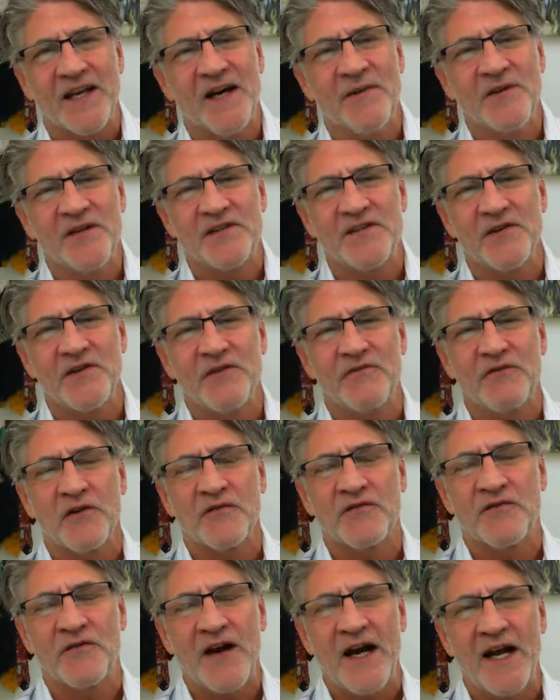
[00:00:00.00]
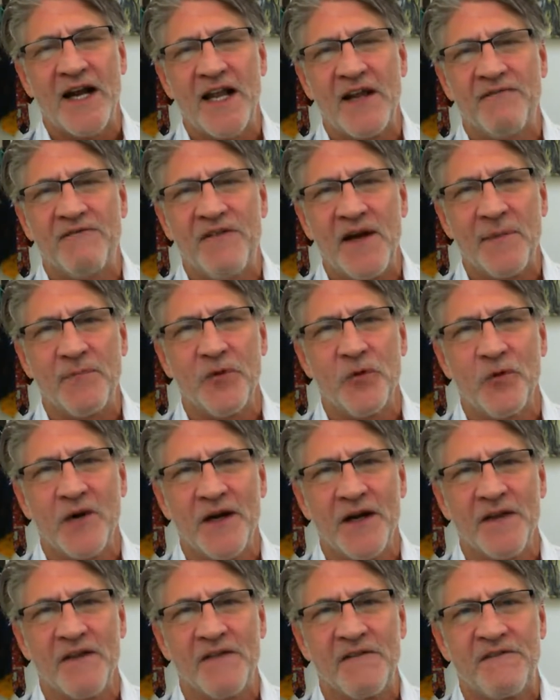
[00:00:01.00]
Commentary for Friday,
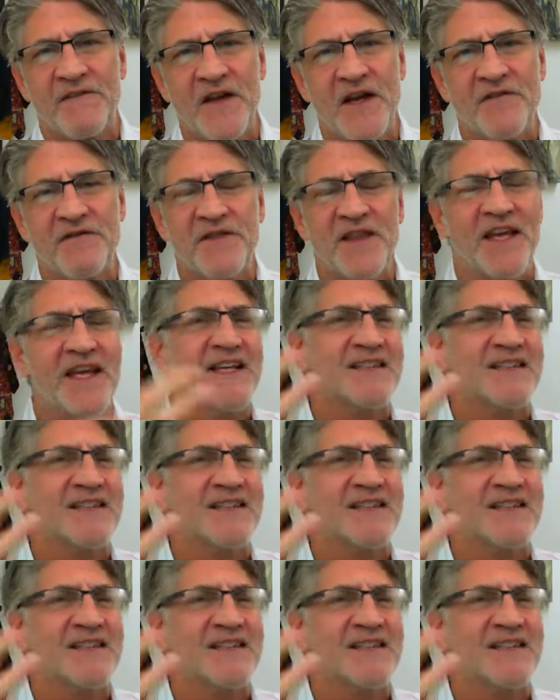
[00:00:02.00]
February the 5th.